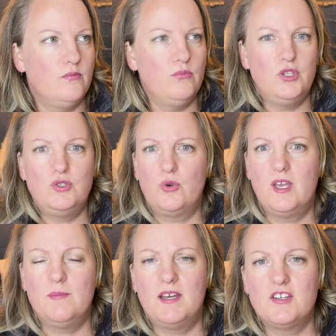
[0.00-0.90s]
You're
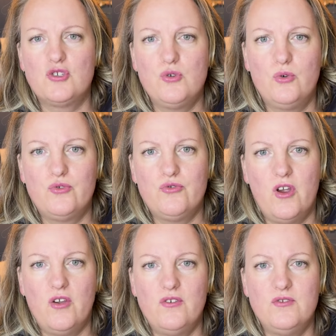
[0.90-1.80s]
talking about short
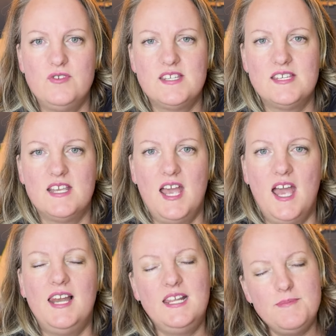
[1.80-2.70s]
rows.
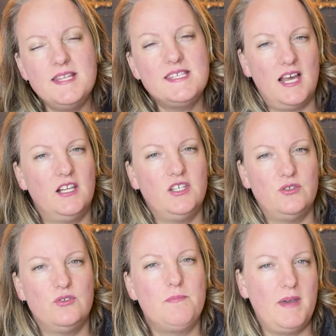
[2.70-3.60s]
Let me tell
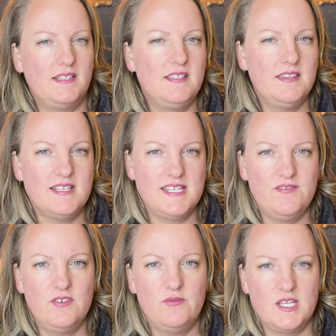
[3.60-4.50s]
you, the pattern that
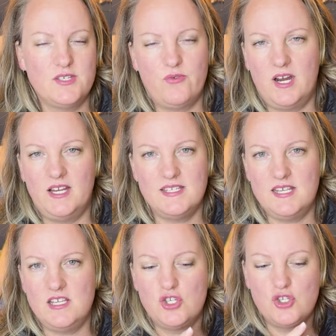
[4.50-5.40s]
Stephen West writes
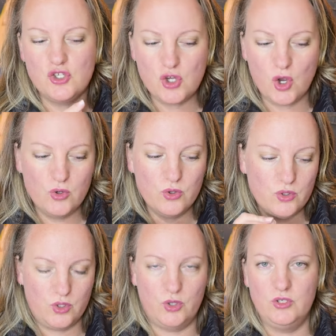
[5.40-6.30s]
is so
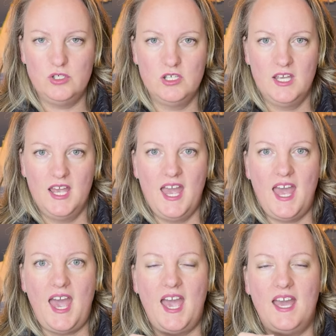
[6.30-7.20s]
good,
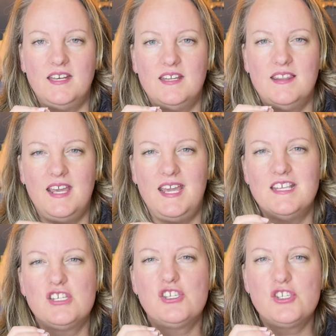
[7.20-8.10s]
and there
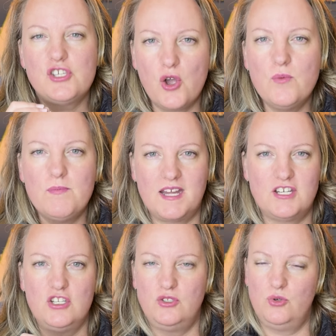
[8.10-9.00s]
is so
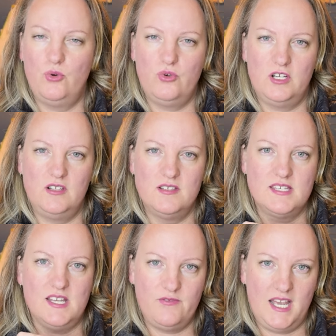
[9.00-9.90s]
much tutorials
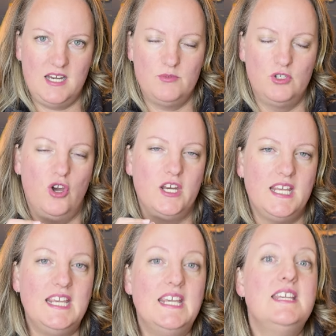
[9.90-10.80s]
available on
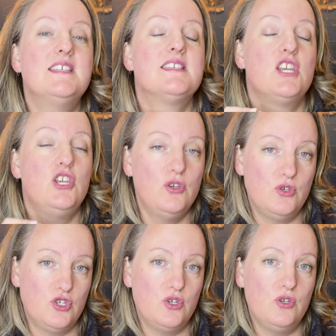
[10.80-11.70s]
his
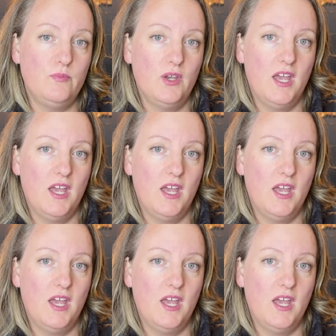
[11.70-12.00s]
YouTube